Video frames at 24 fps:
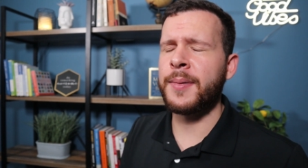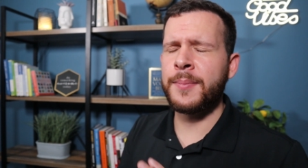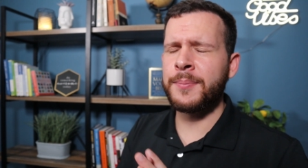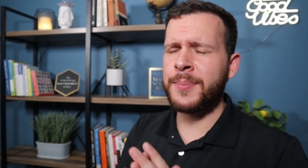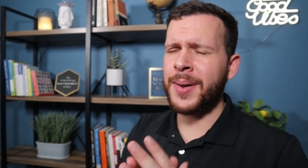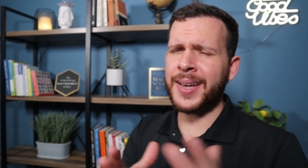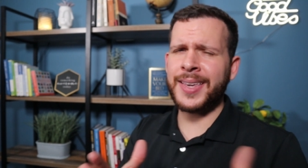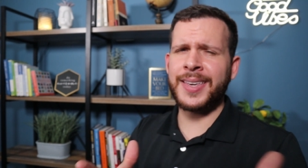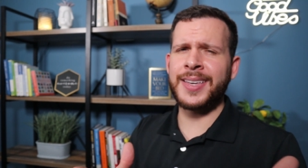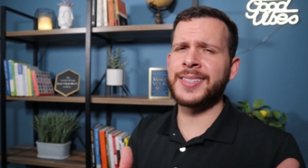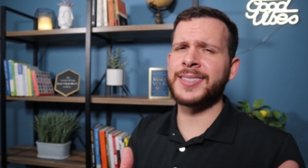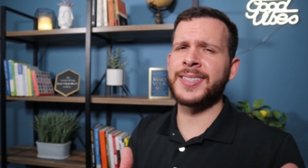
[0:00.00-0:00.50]

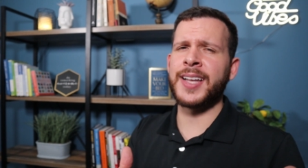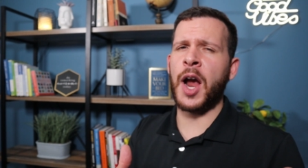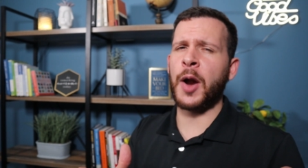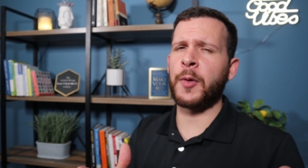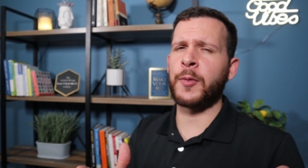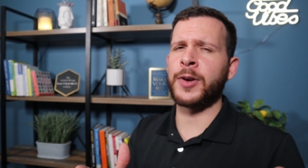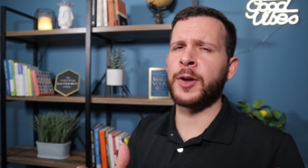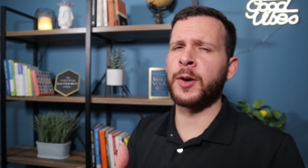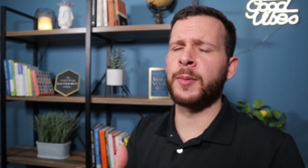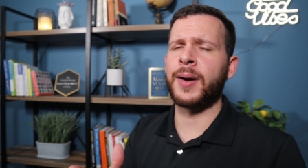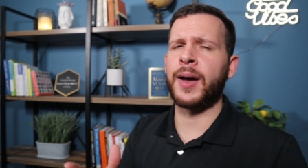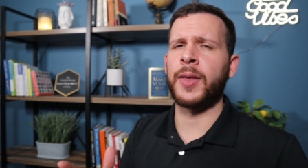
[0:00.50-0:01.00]
Becky's not
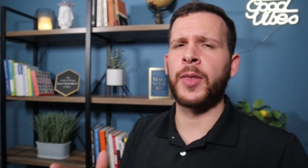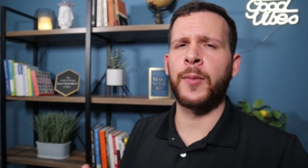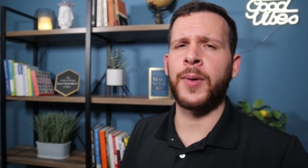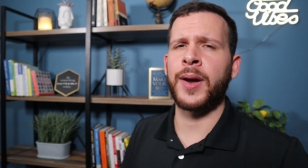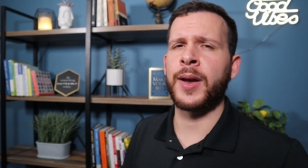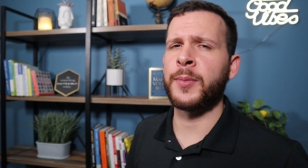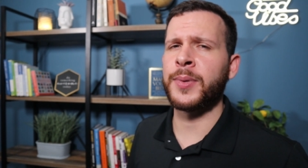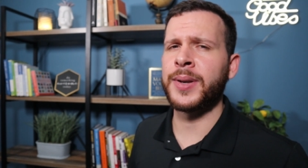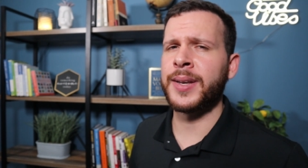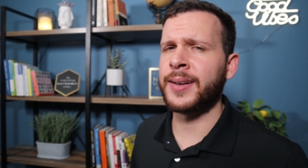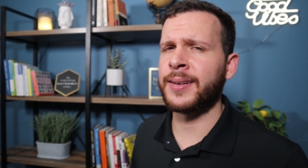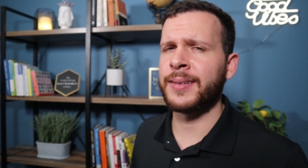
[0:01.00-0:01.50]
real, by the
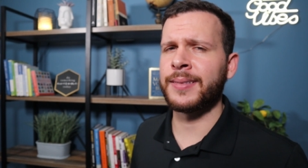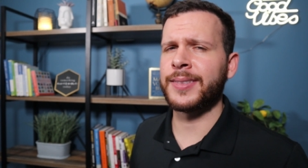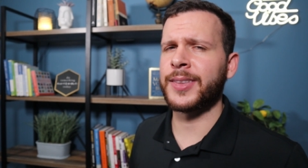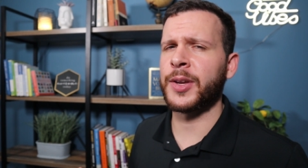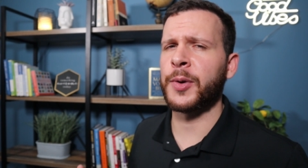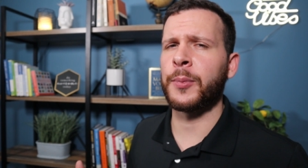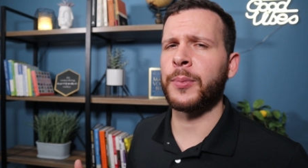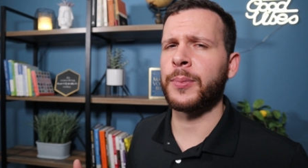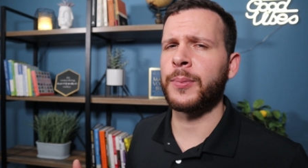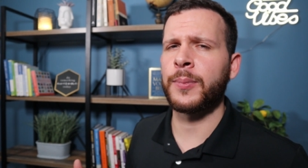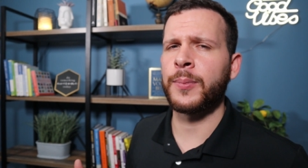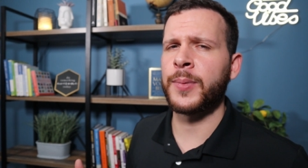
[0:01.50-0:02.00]
way. We didn't
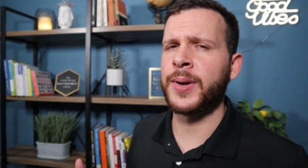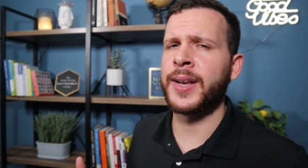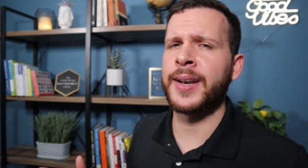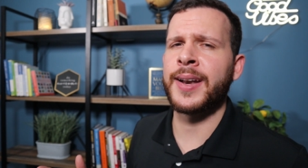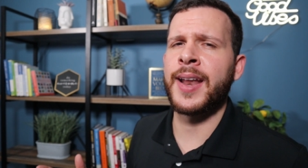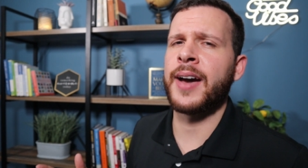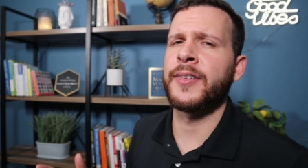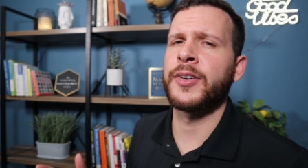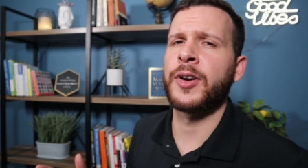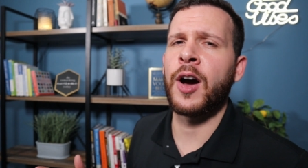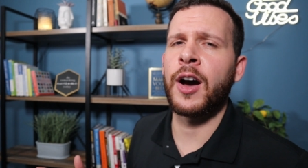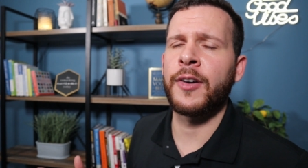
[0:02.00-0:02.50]
there, we
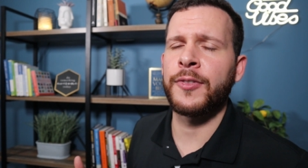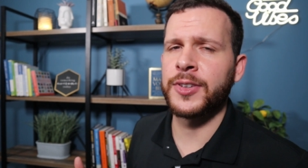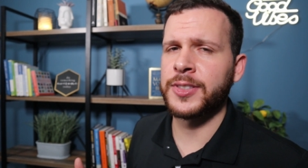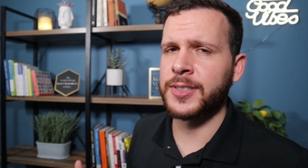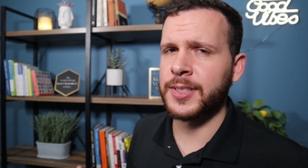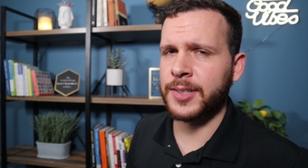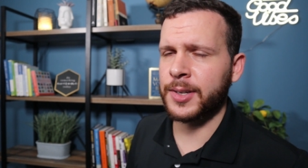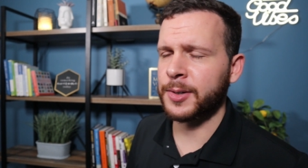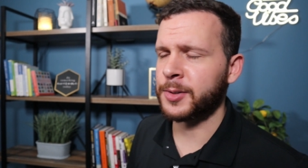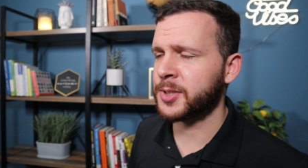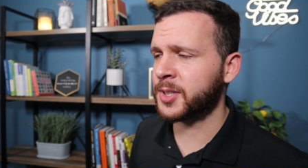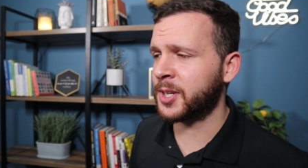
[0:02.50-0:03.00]
didn't have an office
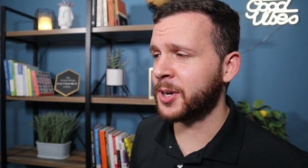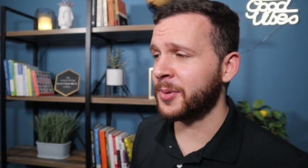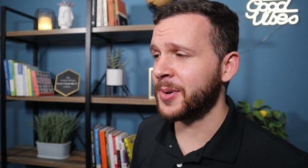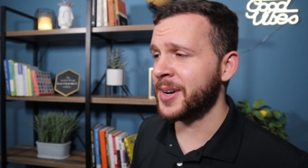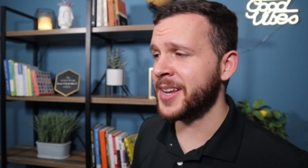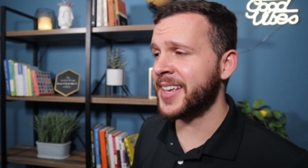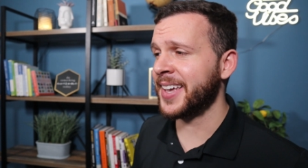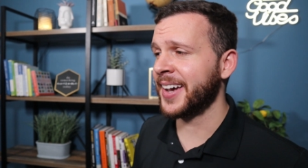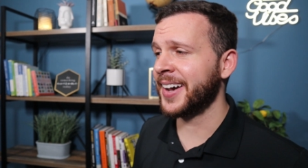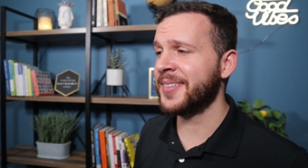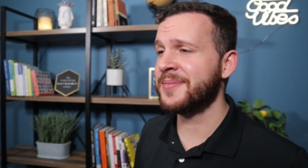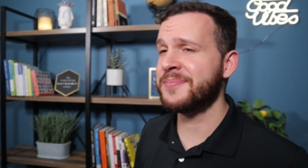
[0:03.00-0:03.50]
in Costa
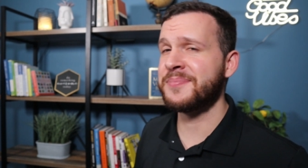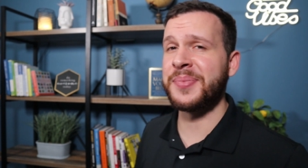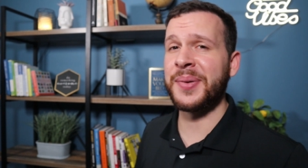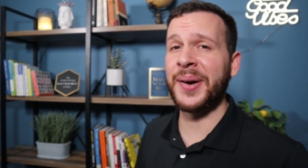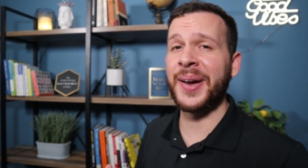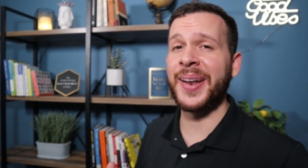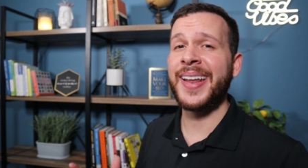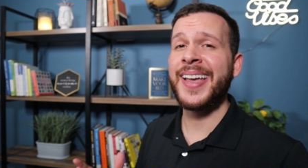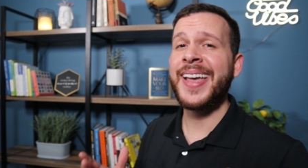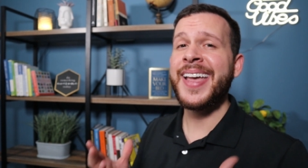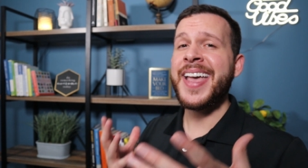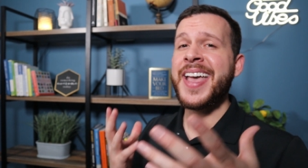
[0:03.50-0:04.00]
Rica,
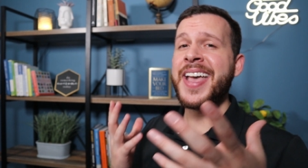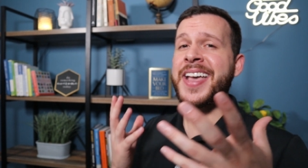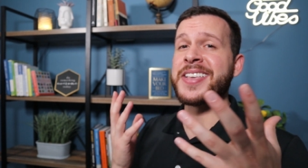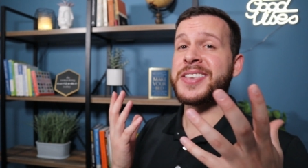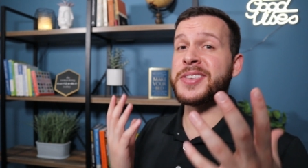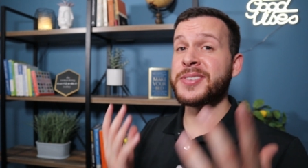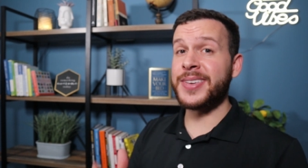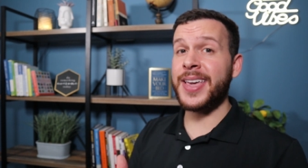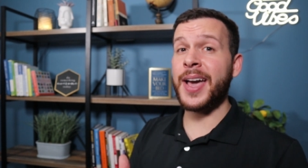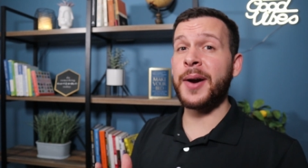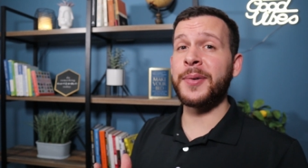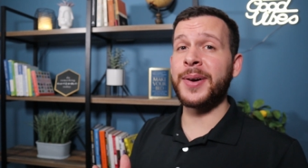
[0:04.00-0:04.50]
but
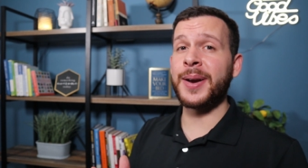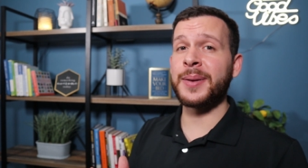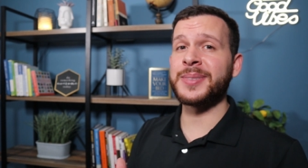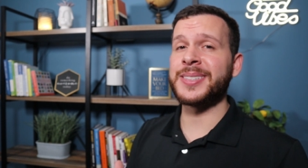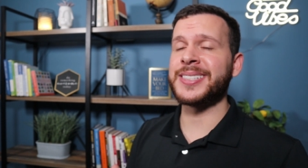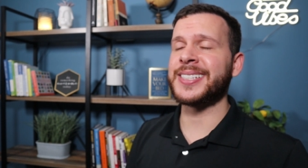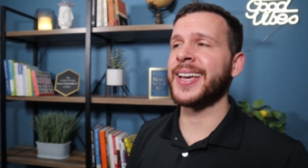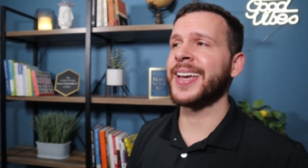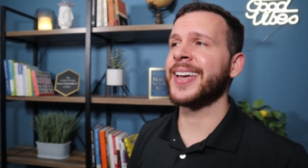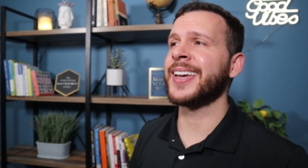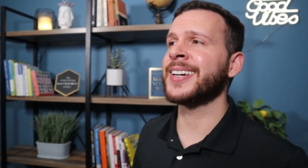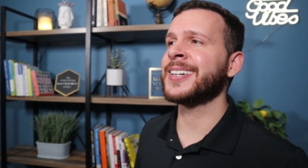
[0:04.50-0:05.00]
you get what I'm
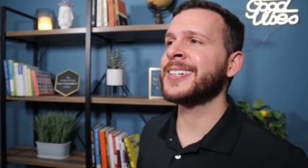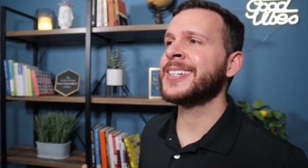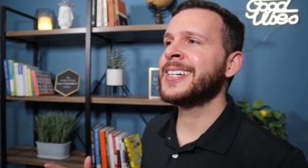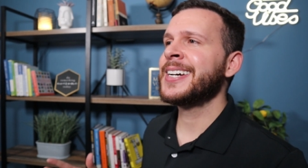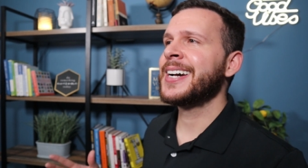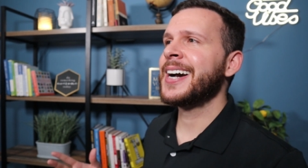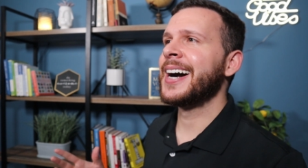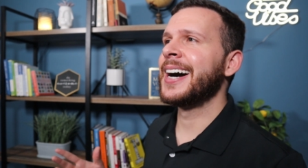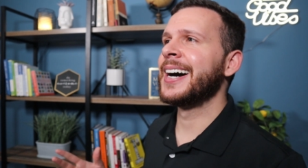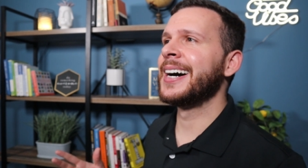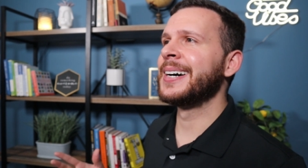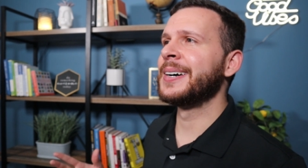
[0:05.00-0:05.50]
saying.
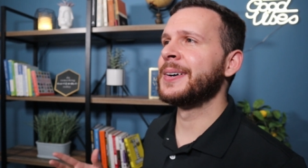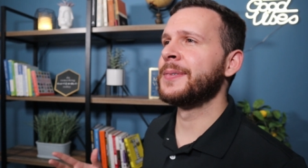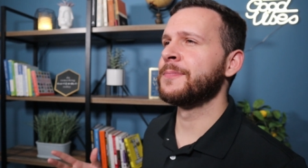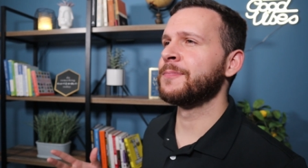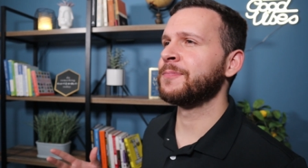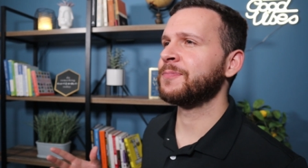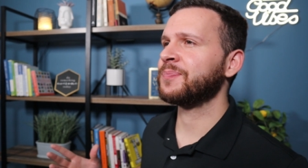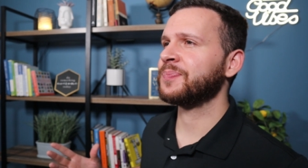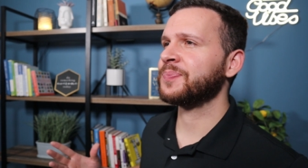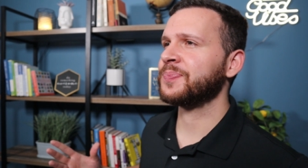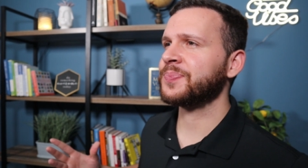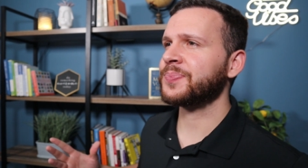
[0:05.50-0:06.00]

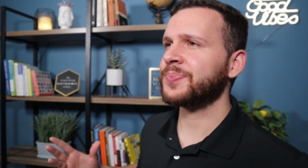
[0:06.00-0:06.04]
Um,